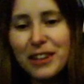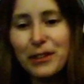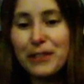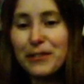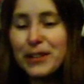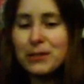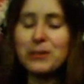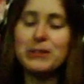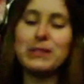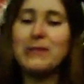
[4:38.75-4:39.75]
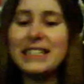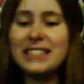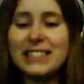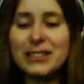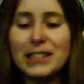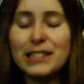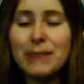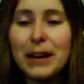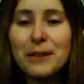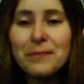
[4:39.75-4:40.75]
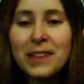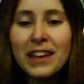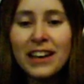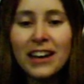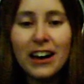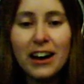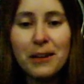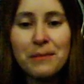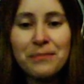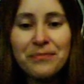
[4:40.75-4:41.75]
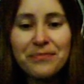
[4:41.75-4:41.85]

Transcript: Well, the first one was amazing, so it doesn't matter. Um,